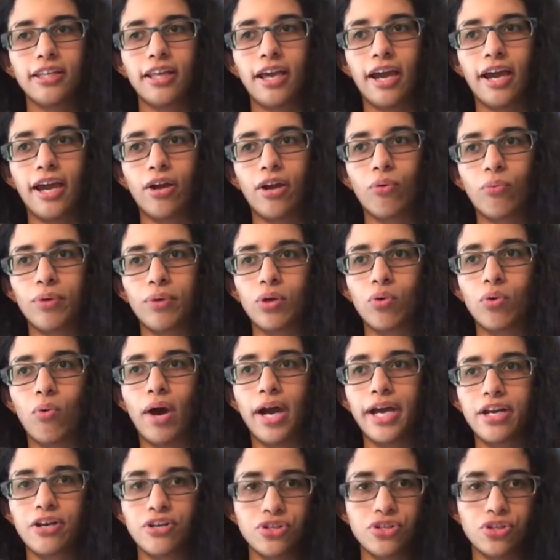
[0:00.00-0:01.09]
that
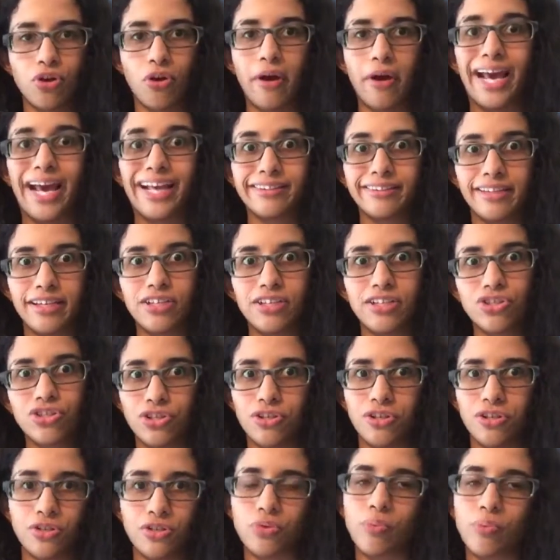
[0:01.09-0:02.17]
requires your
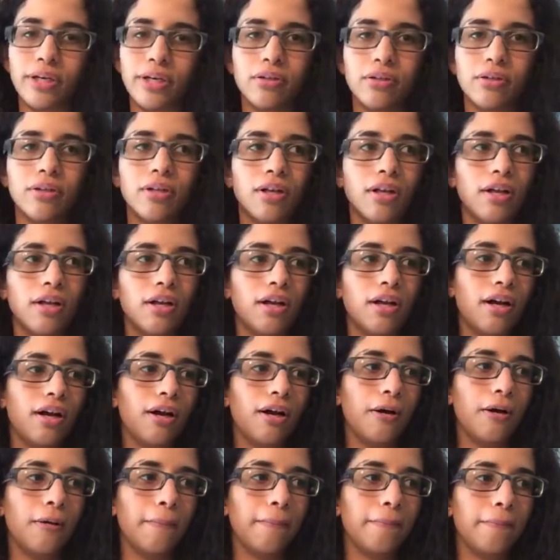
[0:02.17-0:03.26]
attention as well.
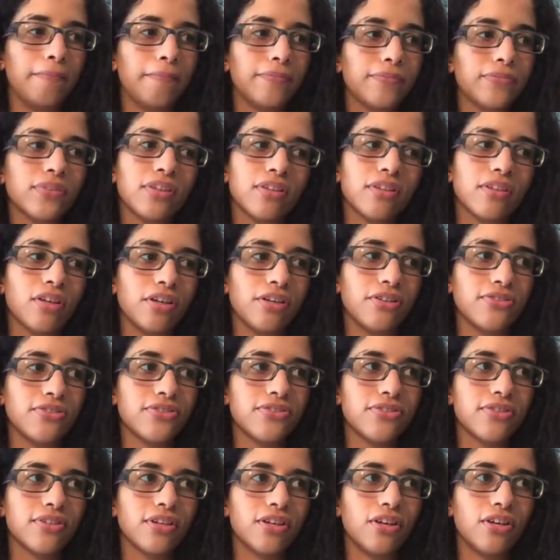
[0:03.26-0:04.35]

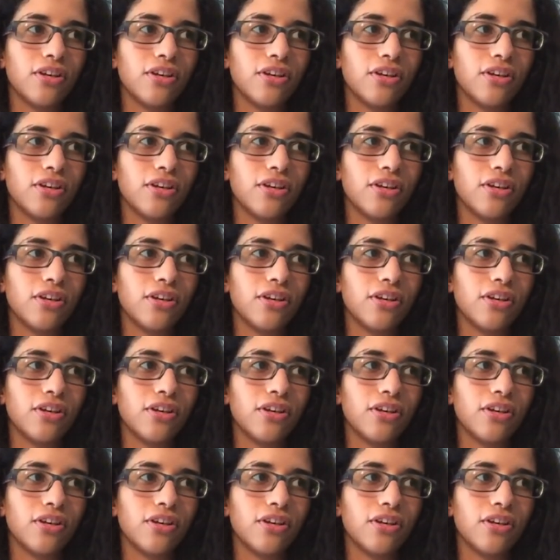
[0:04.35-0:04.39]
Because